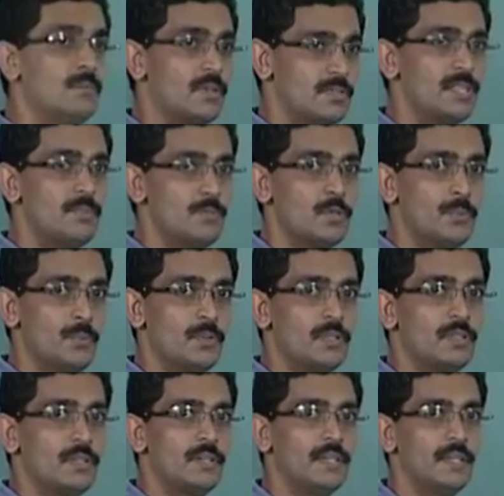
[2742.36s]
or same throughput,
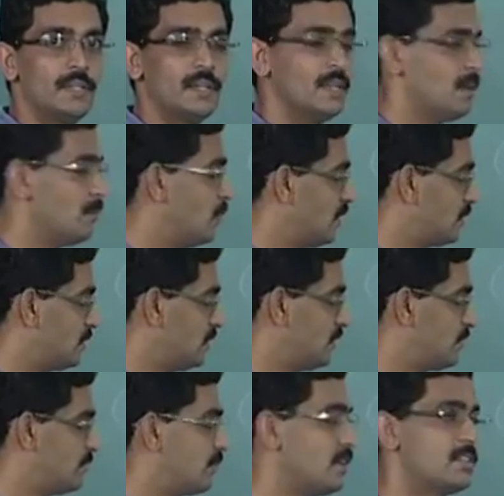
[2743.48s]
right? But
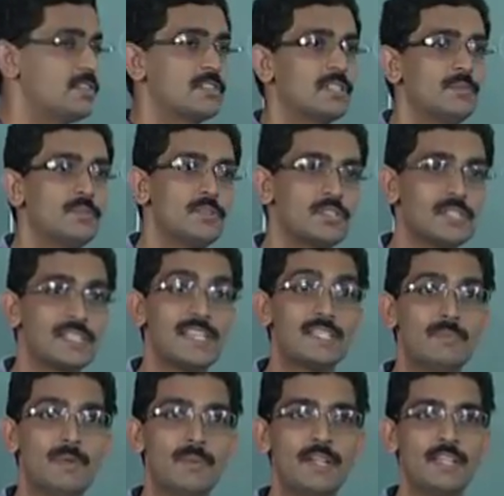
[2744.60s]
if one system uses less
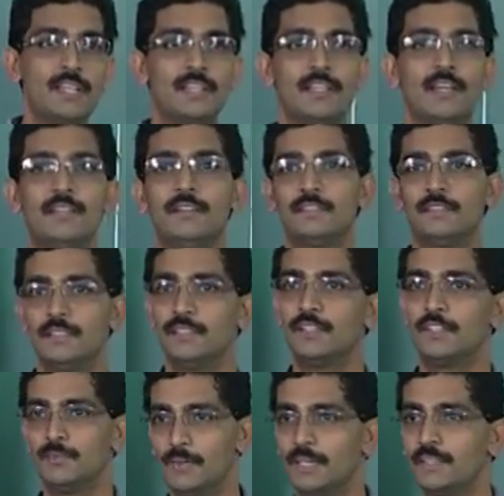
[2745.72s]
memory than the other, then that
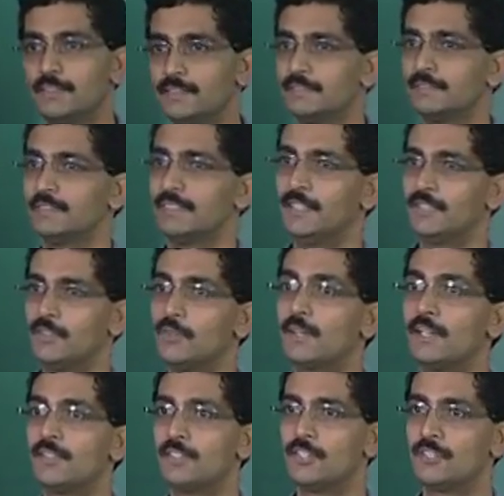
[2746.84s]
is better, right? So
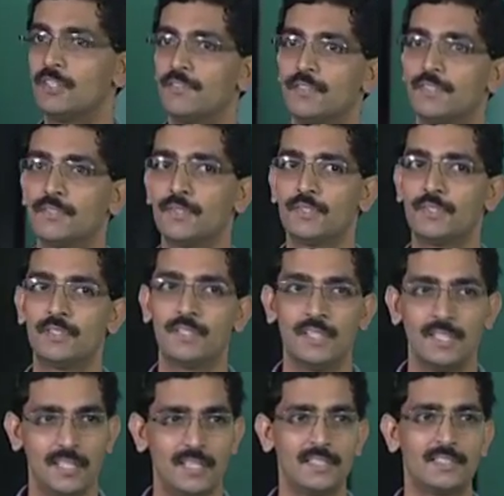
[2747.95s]
utilization of resources
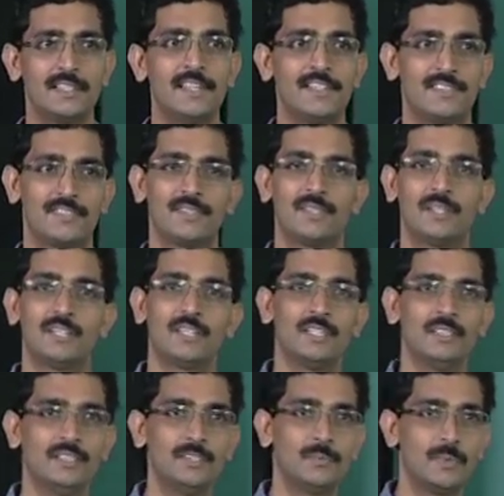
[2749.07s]
is less
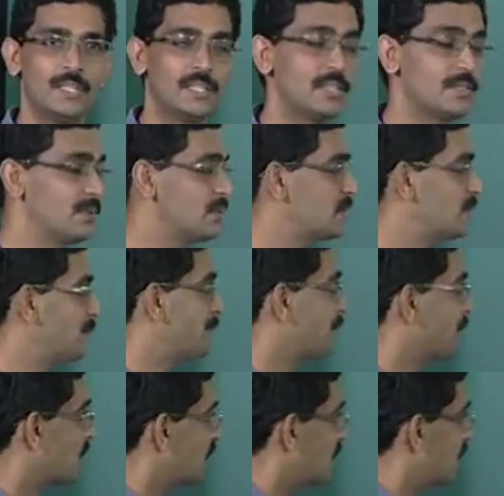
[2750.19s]
in this particular system.
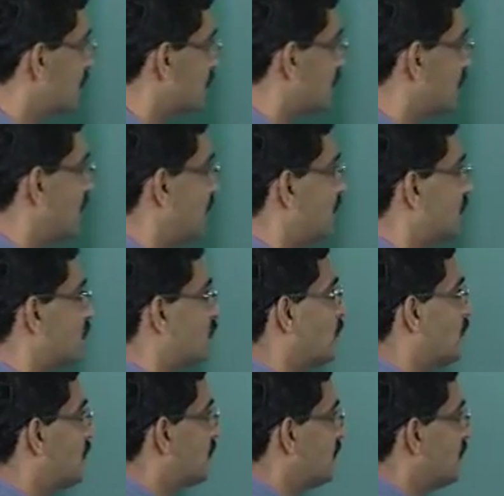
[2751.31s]
So that is
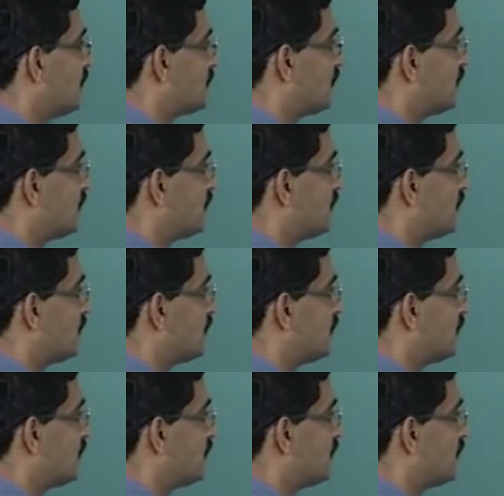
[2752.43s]
what, so